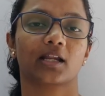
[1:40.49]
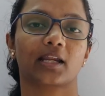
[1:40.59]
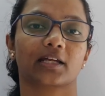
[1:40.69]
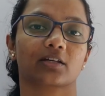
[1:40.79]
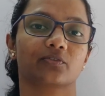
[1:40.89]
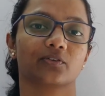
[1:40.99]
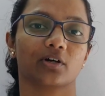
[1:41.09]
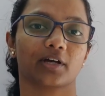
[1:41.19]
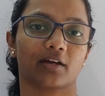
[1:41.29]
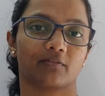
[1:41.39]
Like, if you
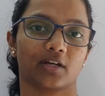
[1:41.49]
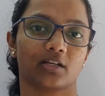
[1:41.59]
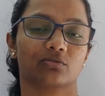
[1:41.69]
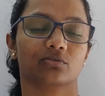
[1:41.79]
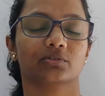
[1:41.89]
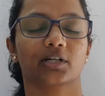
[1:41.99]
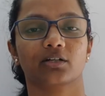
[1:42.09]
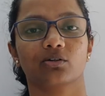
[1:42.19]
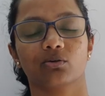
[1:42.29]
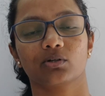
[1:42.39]
are aware, you know
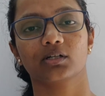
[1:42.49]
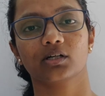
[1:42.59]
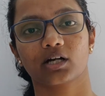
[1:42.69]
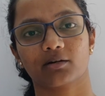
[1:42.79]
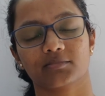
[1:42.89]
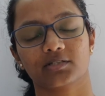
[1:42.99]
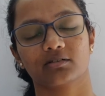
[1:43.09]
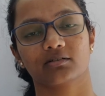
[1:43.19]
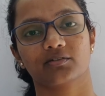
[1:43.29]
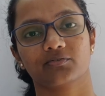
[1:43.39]
that gold comes
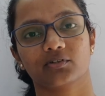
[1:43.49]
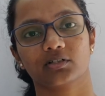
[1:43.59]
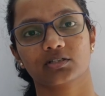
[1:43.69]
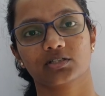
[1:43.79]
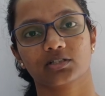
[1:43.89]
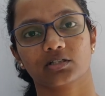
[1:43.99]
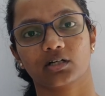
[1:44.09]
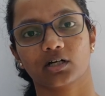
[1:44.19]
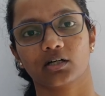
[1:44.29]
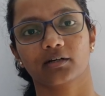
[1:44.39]
in different
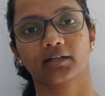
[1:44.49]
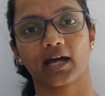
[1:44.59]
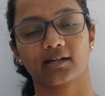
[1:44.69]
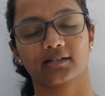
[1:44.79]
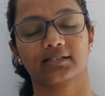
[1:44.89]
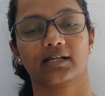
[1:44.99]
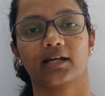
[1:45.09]
carats,